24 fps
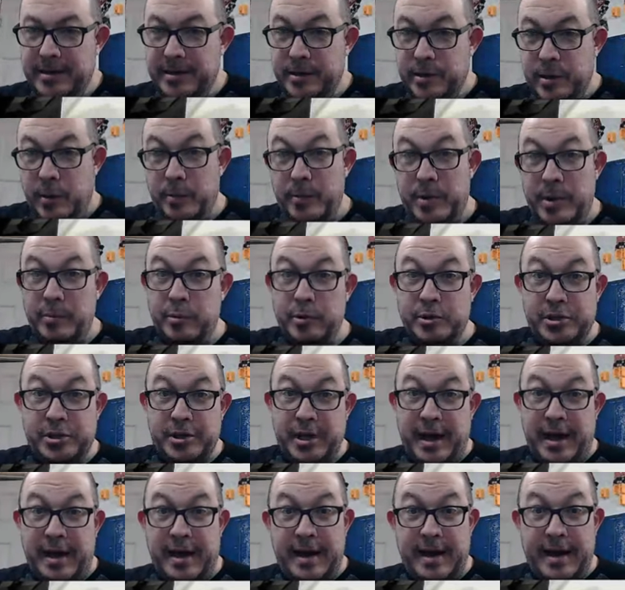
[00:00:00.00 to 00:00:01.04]
Some people just
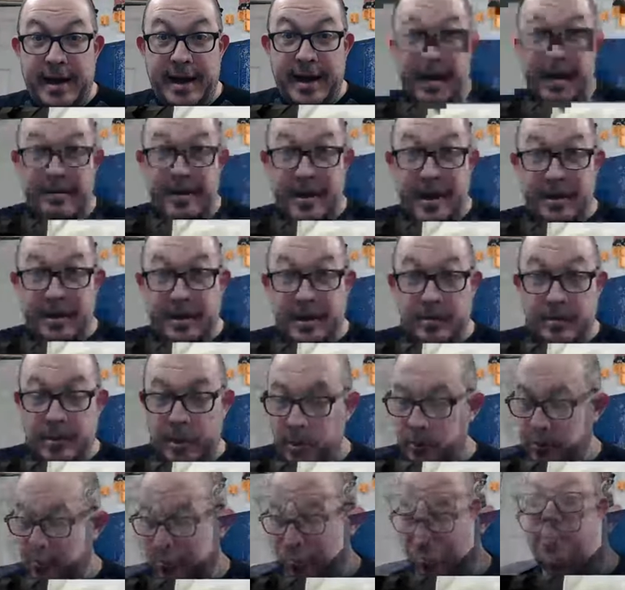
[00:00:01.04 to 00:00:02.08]
kind of have that Lima
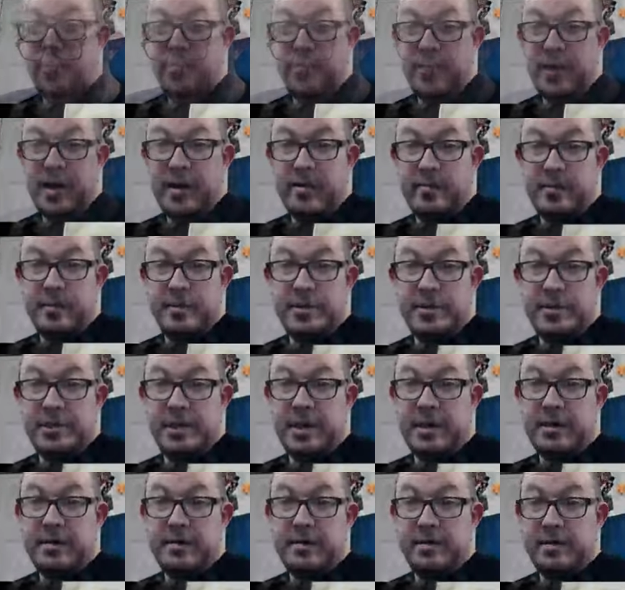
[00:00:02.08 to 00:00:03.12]

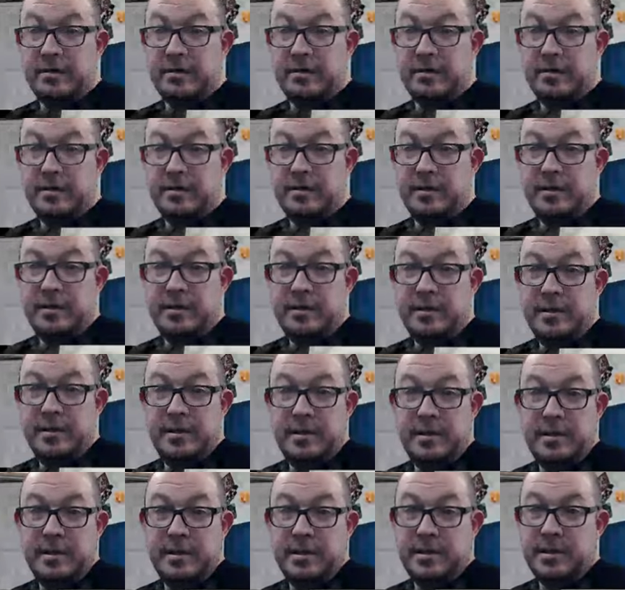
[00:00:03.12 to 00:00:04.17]
75%
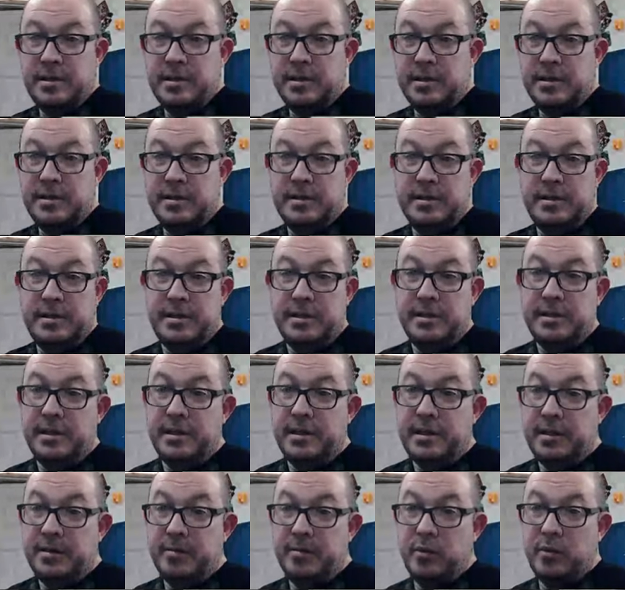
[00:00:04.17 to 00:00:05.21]
CNC
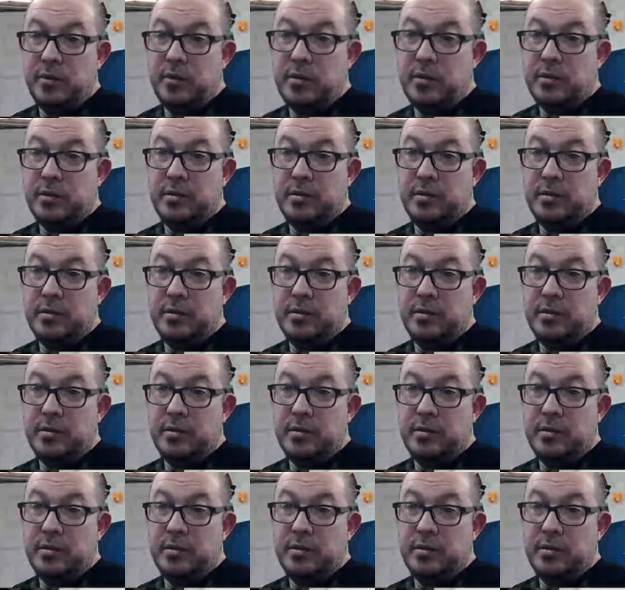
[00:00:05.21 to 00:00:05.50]
keyboard.